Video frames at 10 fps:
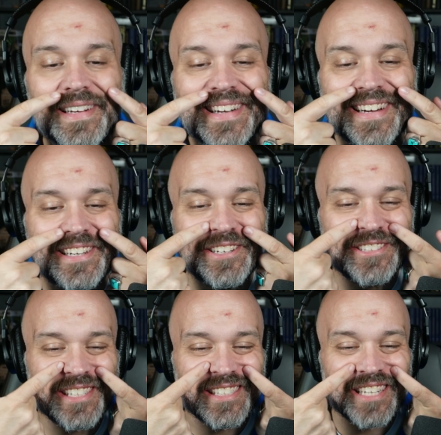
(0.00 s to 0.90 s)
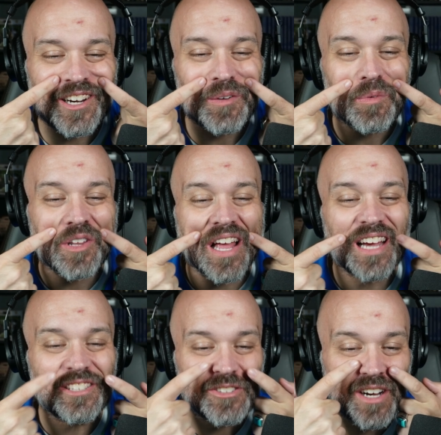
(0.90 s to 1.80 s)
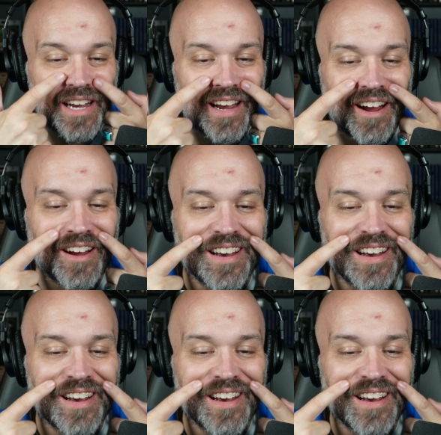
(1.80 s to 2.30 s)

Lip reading: I'd use these terrible lines right here